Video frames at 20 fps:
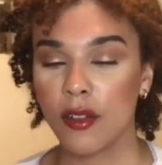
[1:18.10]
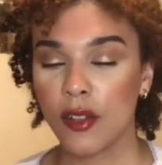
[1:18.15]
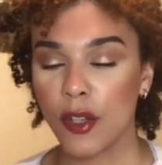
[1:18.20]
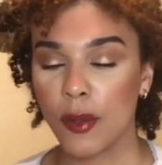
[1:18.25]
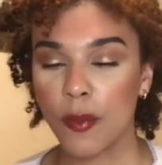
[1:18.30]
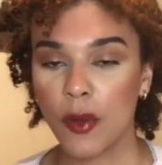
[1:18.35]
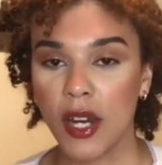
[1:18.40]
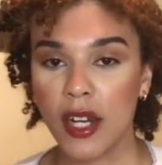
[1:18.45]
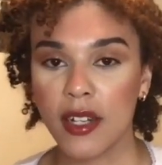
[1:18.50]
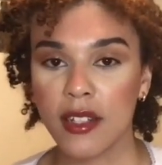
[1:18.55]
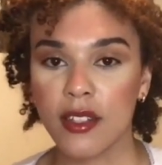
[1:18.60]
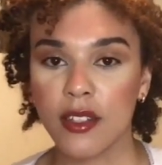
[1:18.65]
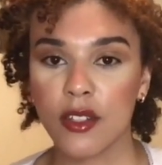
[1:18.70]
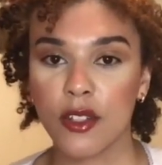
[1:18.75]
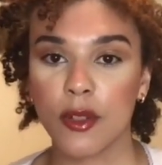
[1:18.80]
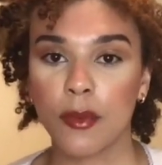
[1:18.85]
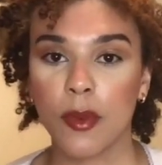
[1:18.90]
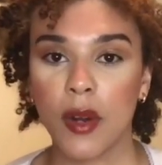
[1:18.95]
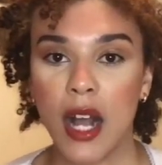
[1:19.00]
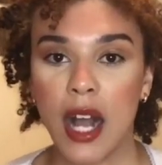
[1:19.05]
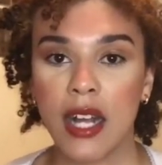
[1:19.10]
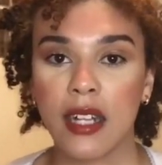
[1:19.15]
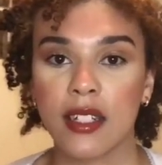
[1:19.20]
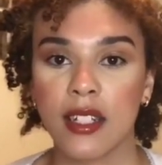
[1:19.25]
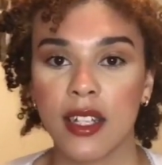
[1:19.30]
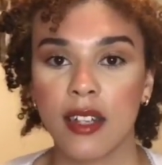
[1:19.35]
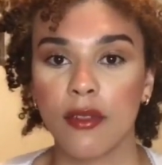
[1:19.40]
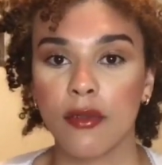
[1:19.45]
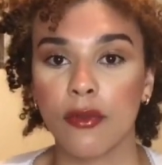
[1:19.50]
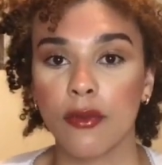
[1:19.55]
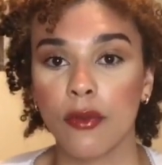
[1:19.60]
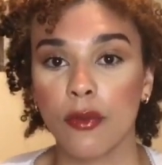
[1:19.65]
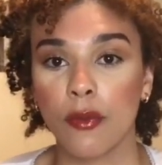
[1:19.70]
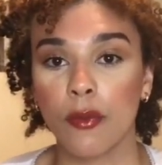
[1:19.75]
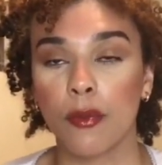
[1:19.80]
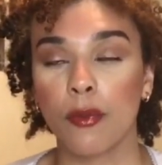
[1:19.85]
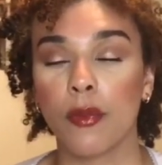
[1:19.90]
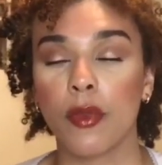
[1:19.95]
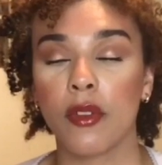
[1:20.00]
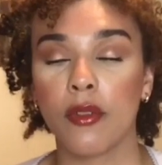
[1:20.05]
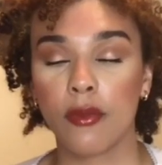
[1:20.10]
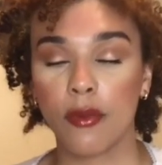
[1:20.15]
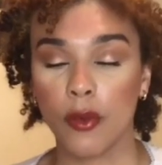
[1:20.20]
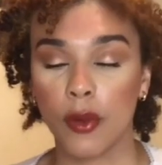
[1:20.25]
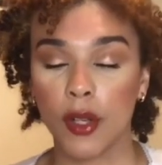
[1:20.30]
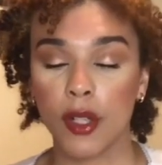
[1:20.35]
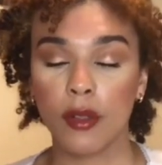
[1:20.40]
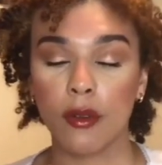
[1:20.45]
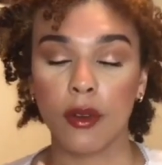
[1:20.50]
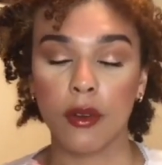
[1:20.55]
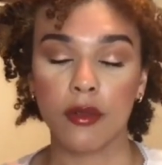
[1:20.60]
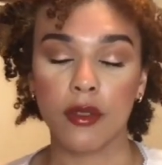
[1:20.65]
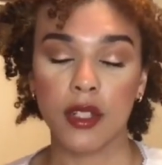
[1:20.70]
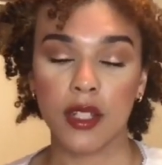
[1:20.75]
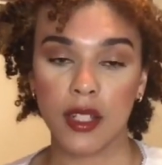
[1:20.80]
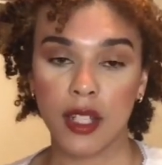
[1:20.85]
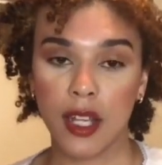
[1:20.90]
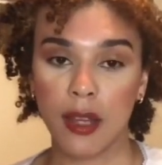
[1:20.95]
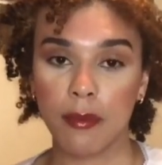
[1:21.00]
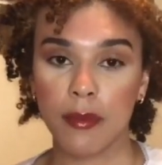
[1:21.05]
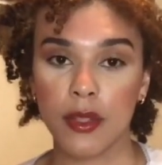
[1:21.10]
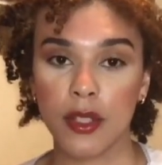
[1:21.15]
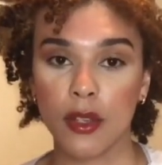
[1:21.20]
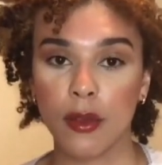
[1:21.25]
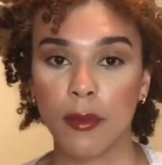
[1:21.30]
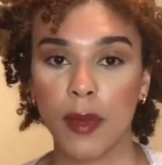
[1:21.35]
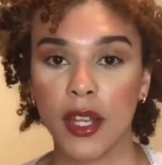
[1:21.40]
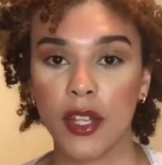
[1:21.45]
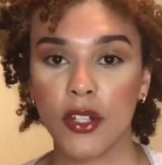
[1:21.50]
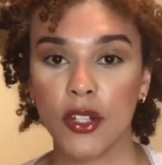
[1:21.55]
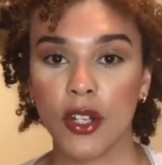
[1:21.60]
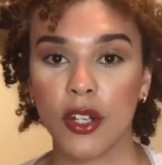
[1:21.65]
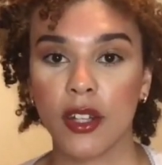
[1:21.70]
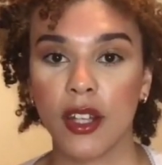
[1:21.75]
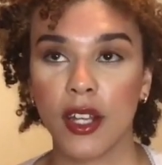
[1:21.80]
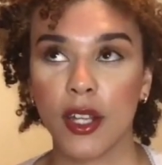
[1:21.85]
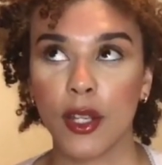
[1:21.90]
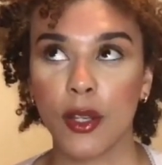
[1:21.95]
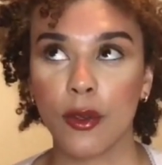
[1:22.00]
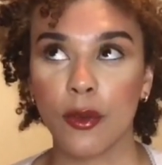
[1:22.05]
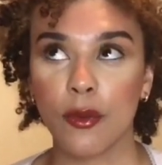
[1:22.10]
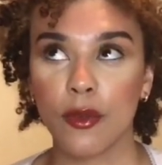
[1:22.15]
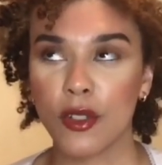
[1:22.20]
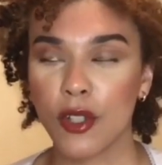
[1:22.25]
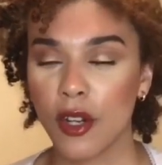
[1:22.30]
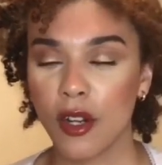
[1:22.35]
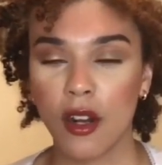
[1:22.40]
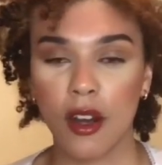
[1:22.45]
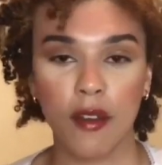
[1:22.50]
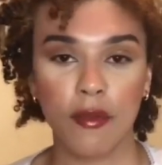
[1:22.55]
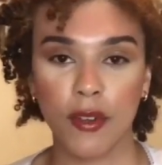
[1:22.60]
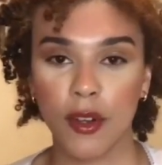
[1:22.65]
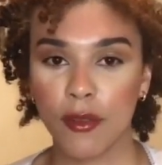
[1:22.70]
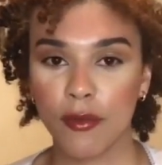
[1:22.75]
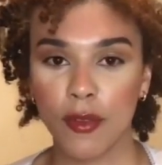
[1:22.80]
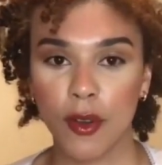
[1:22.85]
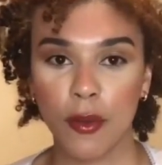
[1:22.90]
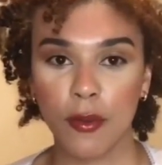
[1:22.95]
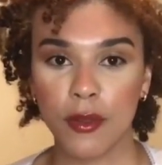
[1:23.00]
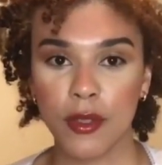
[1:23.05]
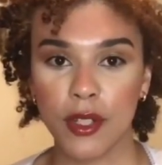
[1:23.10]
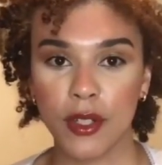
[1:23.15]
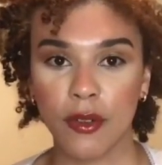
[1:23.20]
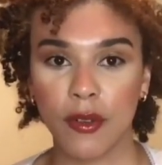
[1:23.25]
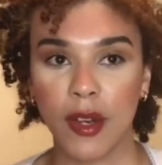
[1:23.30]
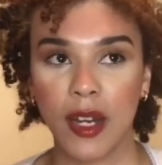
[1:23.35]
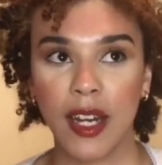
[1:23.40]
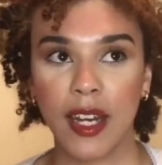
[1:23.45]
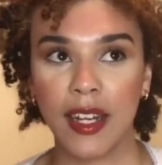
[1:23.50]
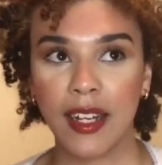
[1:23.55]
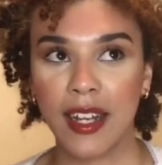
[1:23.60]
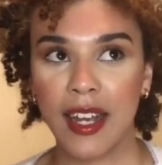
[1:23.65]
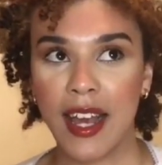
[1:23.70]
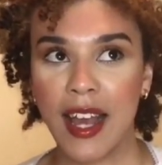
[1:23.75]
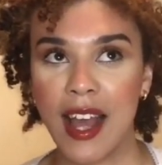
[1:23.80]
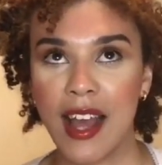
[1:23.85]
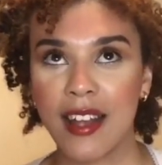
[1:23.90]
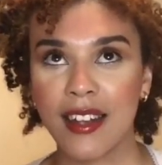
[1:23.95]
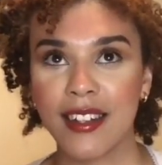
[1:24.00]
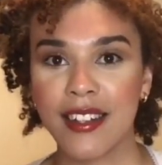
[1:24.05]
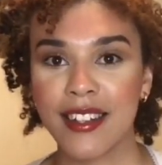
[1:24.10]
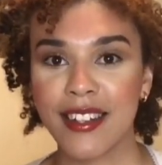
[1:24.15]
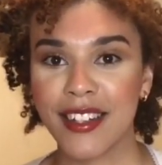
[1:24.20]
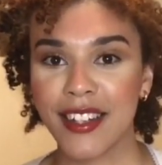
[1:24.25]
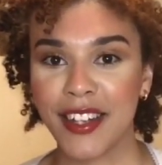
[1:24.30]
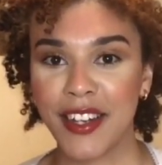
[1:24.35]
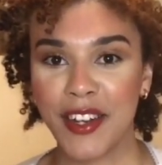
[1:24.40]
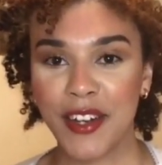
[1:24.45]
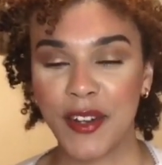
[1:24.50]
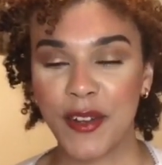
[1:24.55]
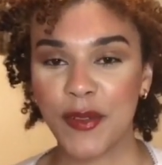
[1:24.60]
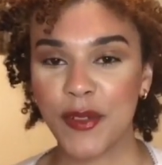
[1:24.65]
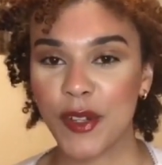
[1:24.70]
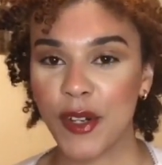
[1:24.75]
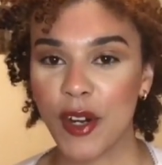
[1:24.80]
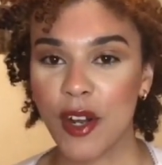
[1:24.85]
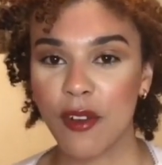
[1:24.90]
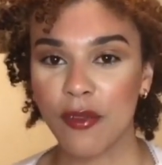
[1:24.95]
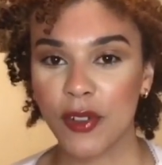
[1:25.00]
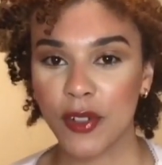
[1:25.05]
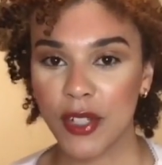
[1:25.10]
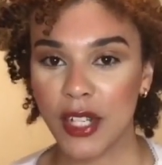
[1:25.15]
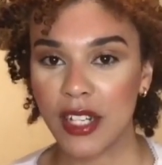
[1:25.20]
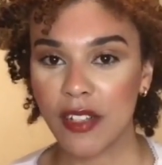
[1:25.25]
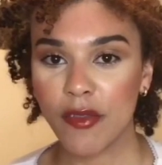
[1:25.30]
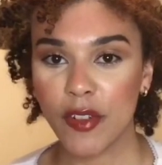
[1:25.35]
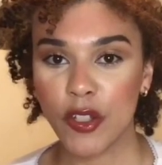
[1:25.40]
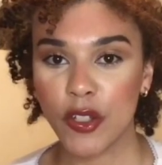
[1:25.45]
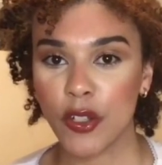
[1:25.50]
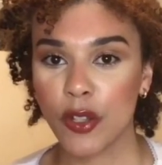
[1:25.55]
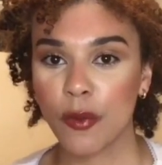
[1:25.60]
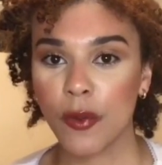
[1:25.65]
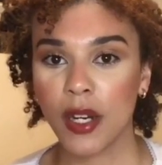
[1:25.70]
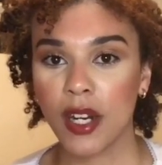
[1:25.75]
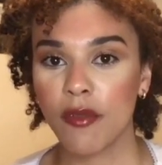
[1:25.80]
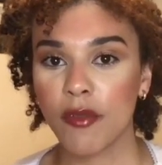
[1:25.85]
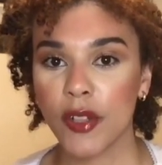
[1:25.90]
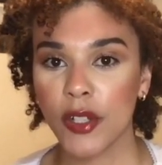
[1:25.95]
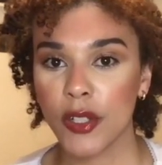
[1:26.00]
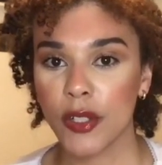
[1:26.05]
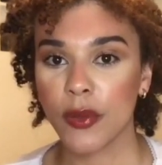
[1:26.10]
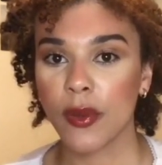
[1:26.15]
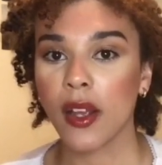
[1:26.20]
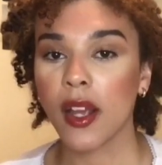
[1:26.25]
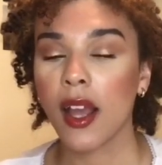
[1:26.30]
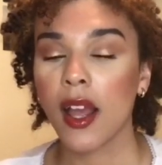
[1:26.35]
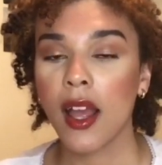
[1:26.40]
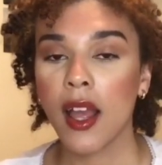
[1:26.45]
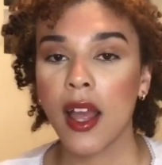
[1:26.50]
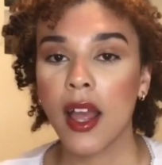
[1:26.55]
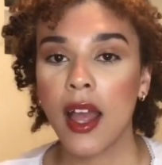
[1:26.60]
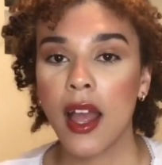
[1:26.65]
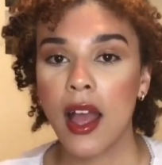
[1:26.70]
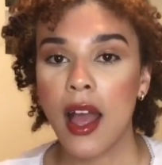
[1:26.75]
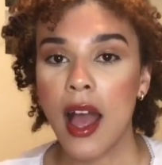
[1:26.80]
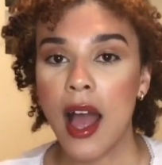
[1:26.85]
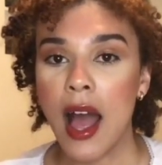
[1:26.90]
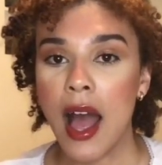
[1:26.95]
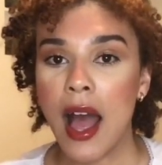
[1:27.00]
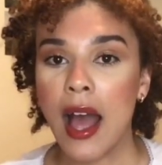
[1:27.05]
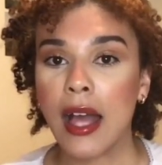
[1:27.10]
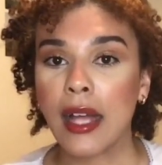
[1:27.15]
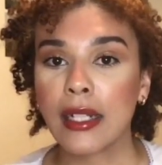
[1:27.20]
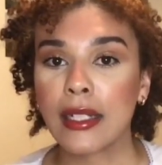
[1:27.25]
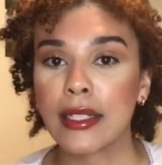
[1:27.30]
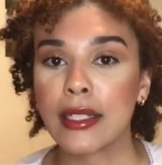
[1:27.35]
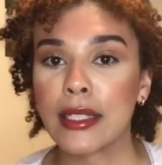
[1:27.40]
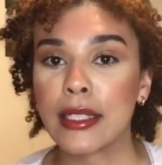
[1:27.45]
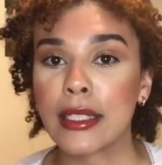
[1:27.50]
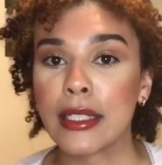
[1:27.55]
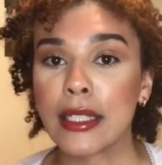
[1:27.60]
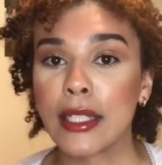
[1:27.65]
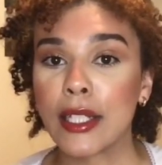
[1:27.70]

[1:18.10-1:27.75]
brain isn't super active before you go to sleep. So make sure that you turn off your phone screen and turn off your television or whatever you're doing, and